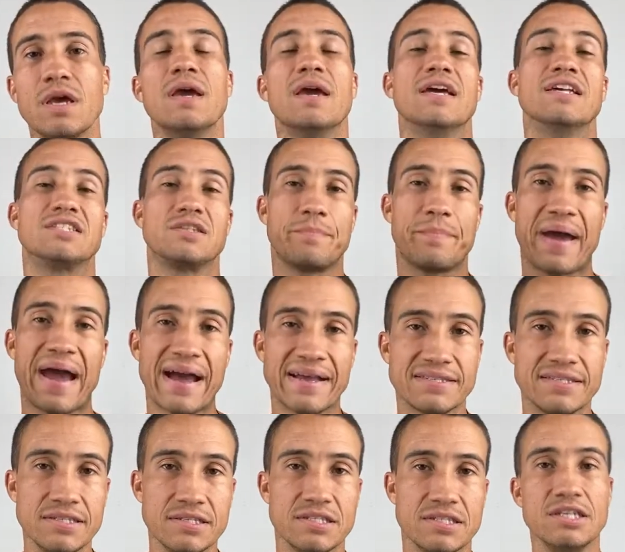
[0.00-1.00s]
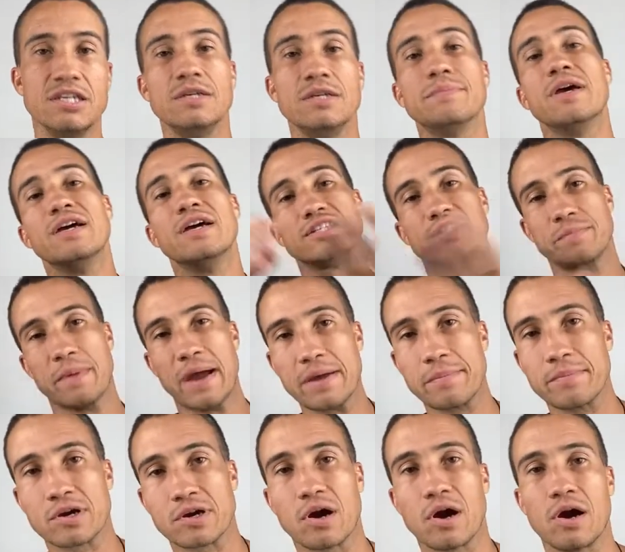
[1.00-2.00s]
And it's a passing team. It's Mike
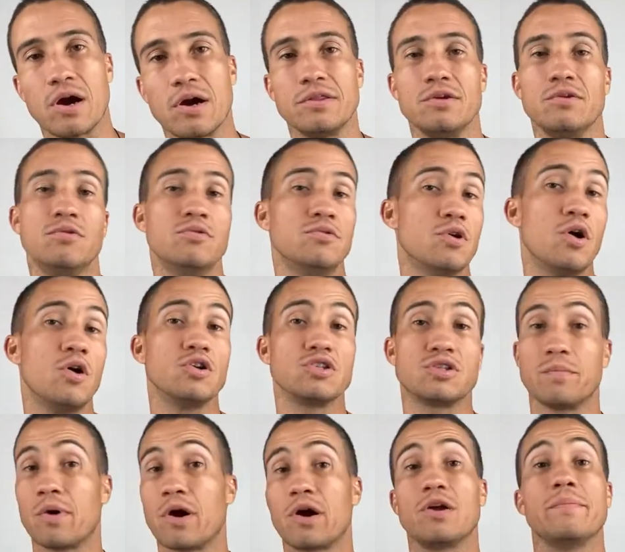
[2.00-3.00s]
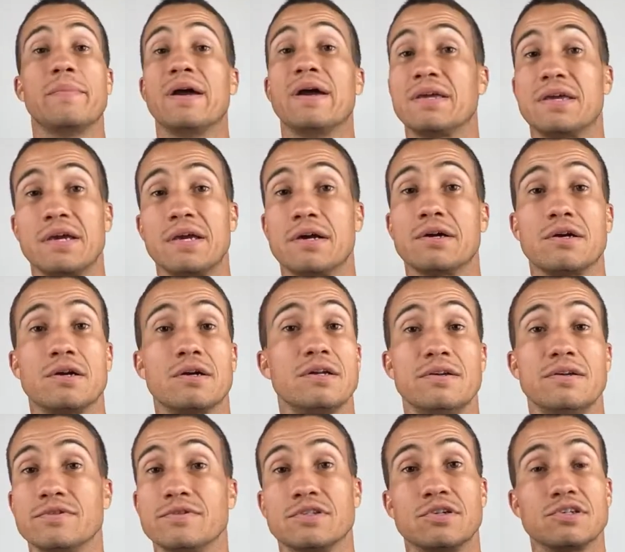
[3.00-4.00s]
McCarthy. Who knows? Amari might get hurt.
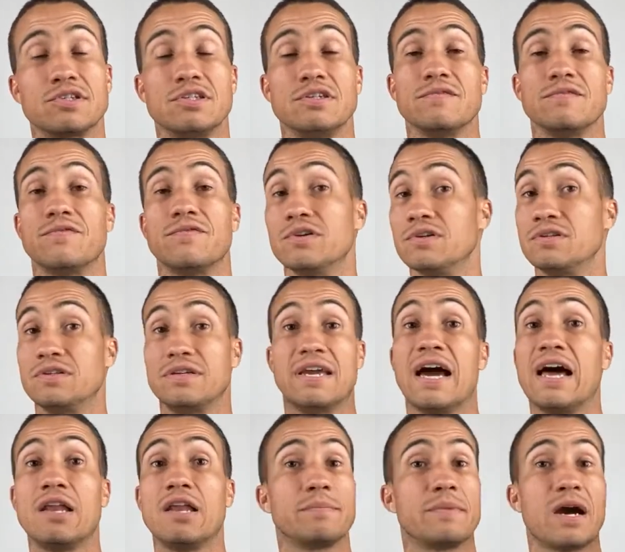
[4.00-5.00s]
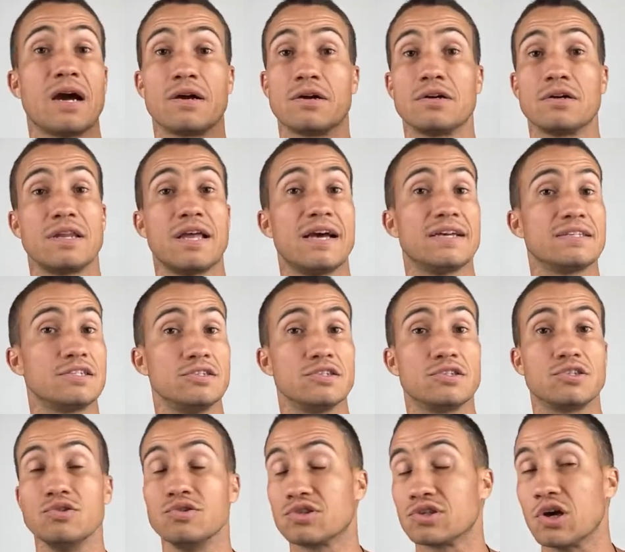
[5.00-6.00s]
He was nursing a foot. Gallup got hurt last year
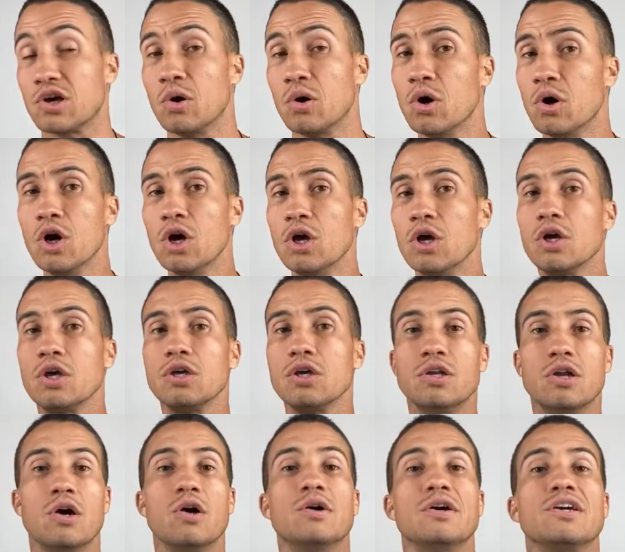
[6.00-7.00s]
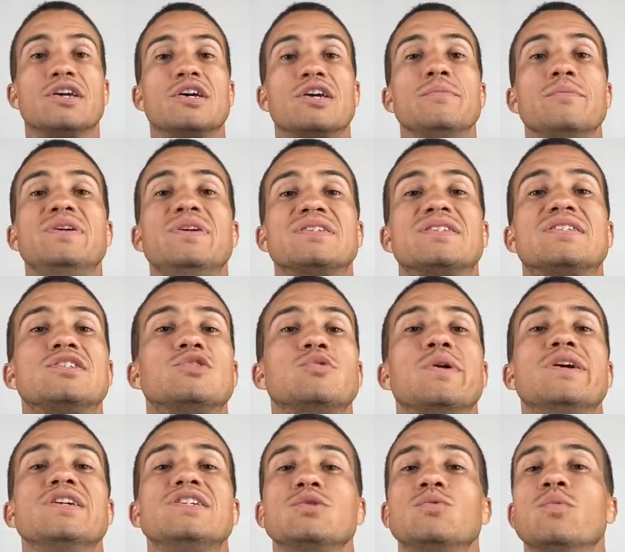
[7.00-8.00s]
too. So, it could be a
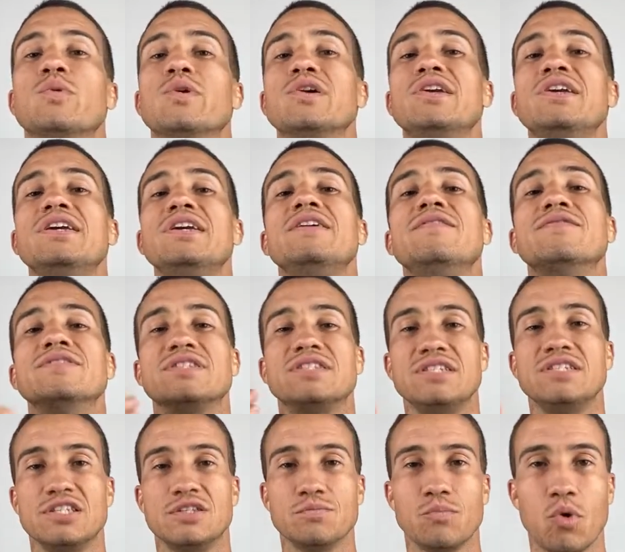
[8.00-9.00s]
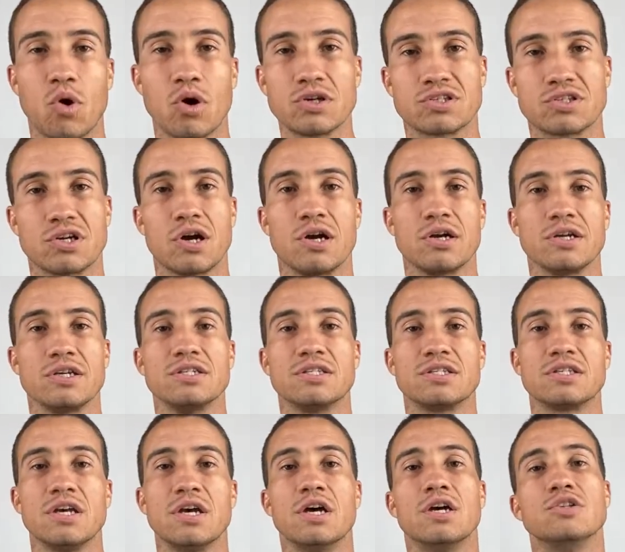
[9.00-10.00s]
situation where he even sees more
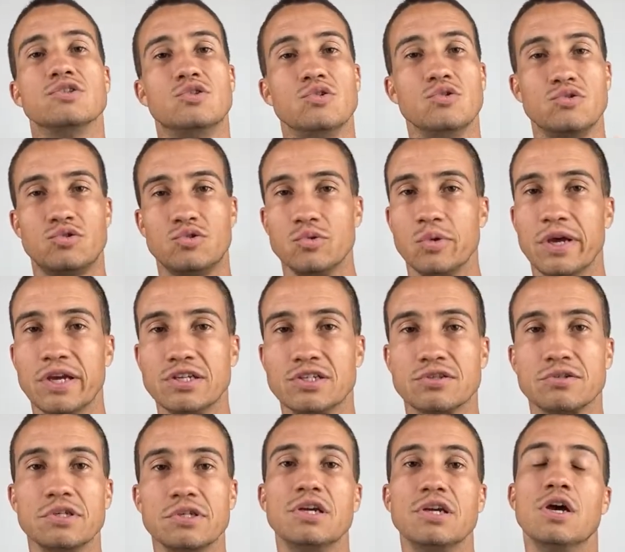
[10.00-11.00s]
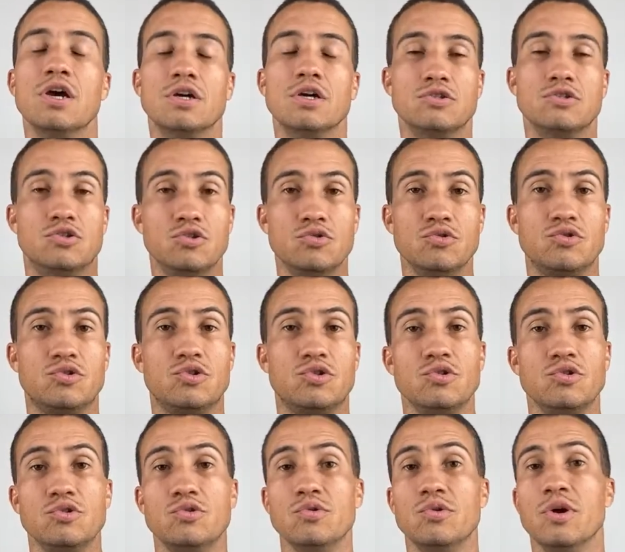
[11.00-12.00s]
targets due to injury, due
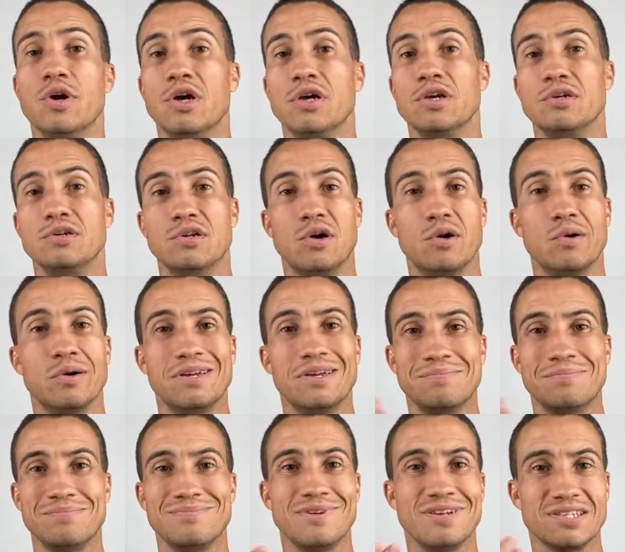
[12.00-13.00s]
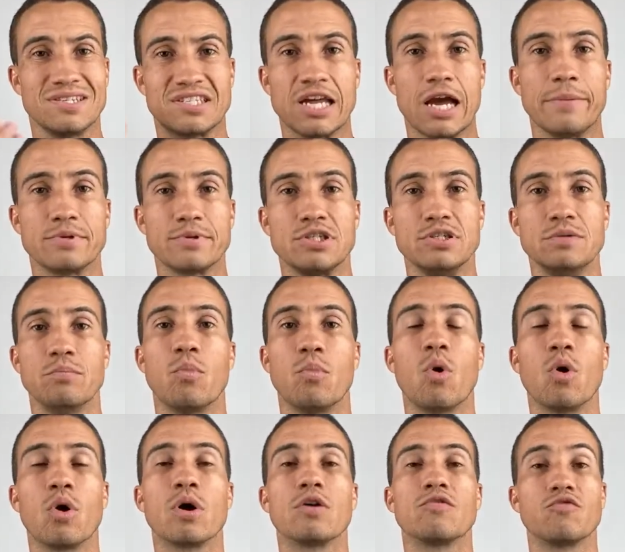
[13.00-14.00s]
to, him establishing
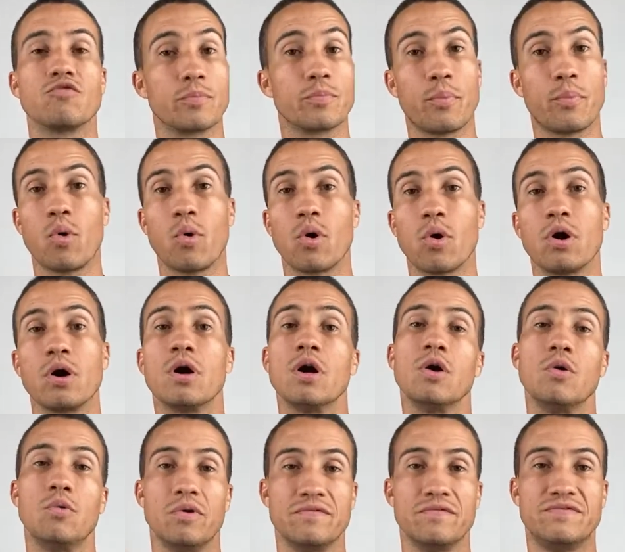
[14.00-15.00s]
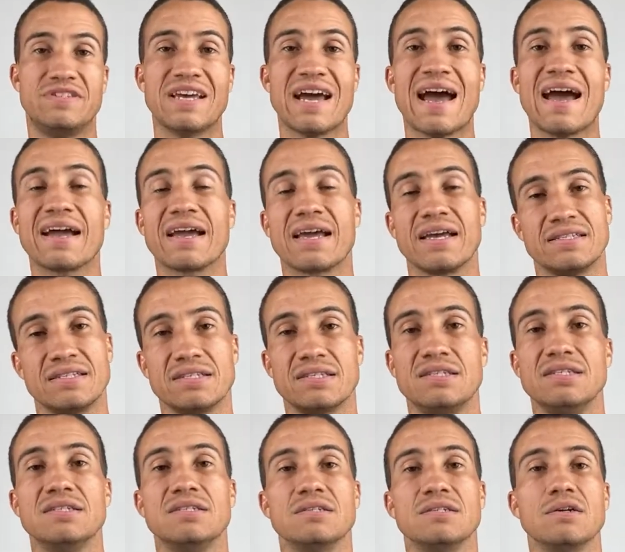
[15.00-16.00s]
more rapport with Dak as the
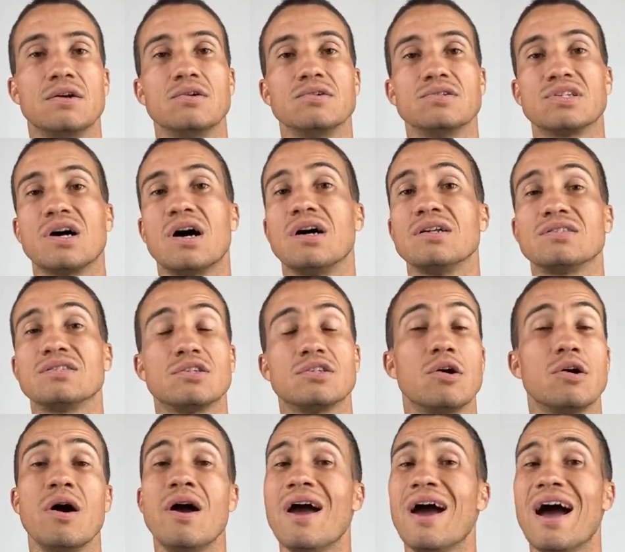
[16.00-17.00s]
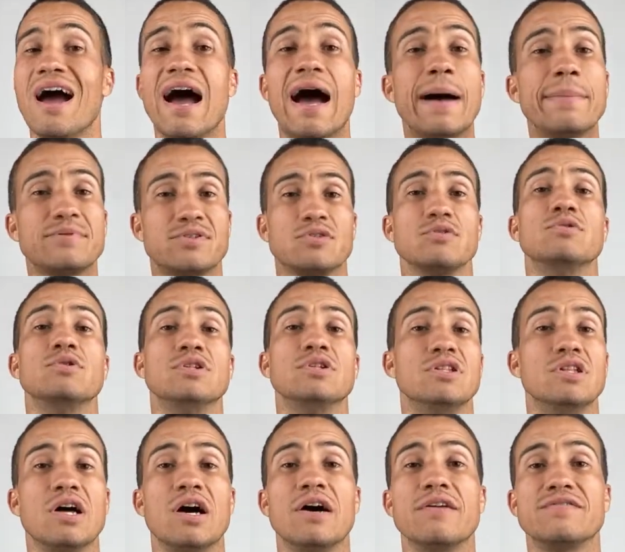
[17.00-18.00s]
season goes on. So absolutely
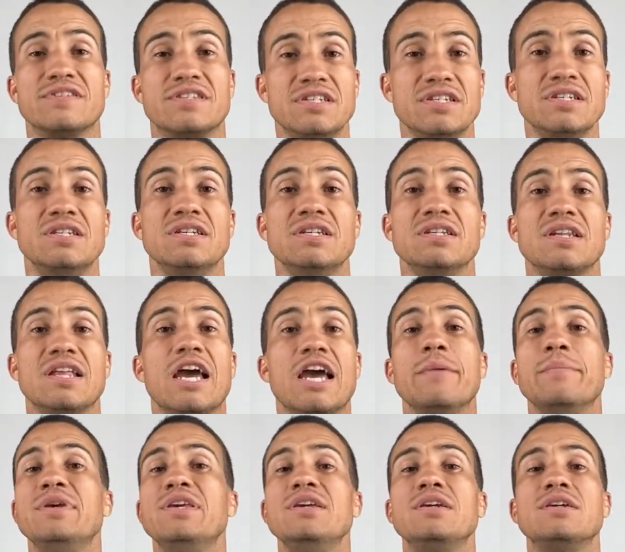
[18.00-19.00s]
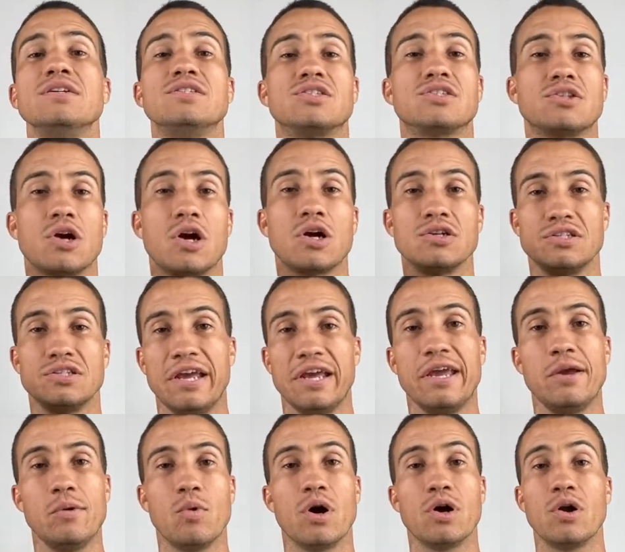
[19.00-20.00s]
love Cedee Lamb. He could start
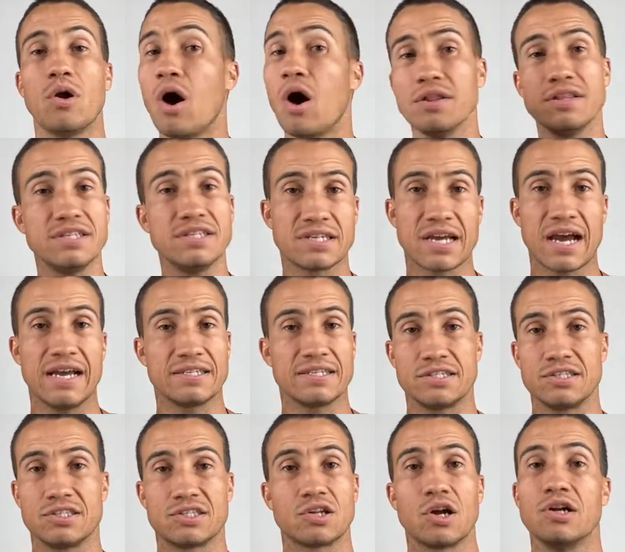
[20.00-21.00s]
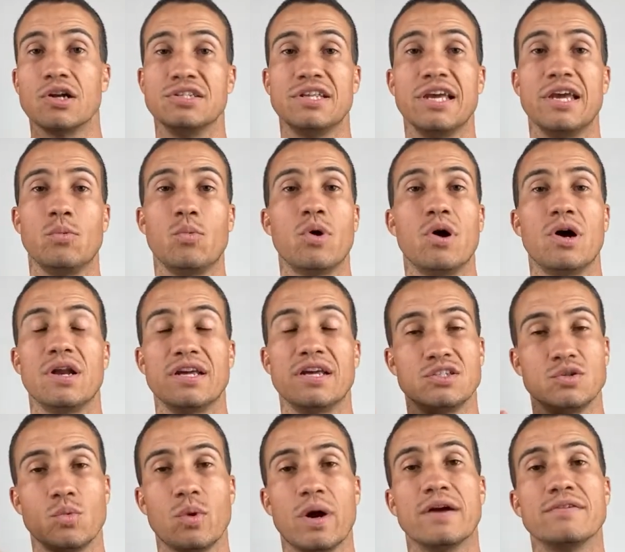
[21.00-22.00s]
day 1. All these guys could start day 1 as
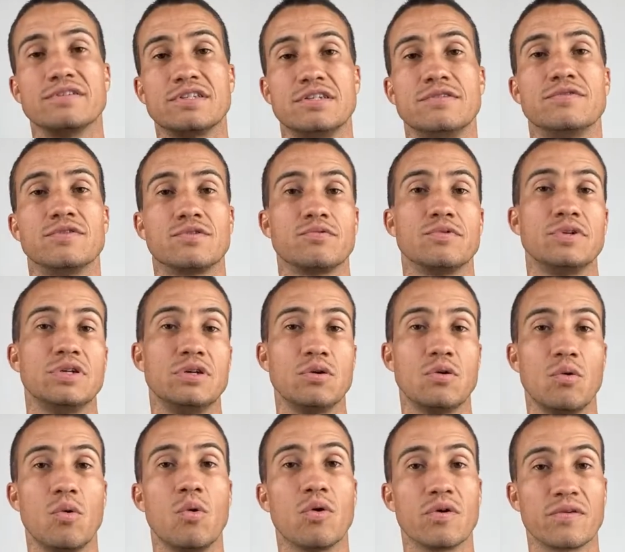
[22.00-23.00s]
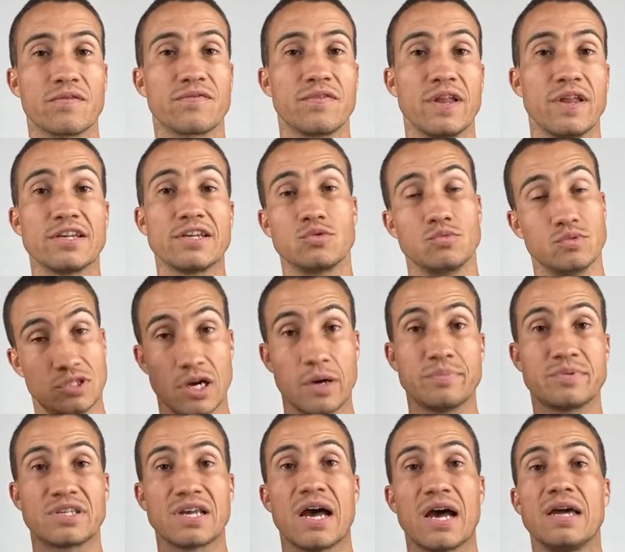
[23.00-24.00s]
your wide receiver 3 or flex with
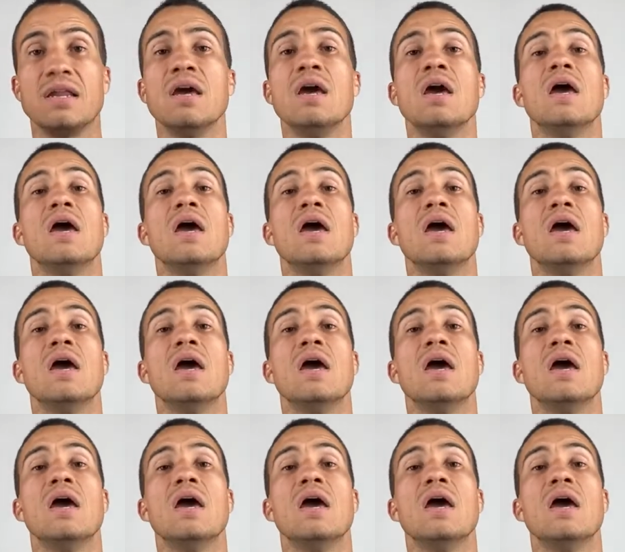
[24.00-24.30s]
upside.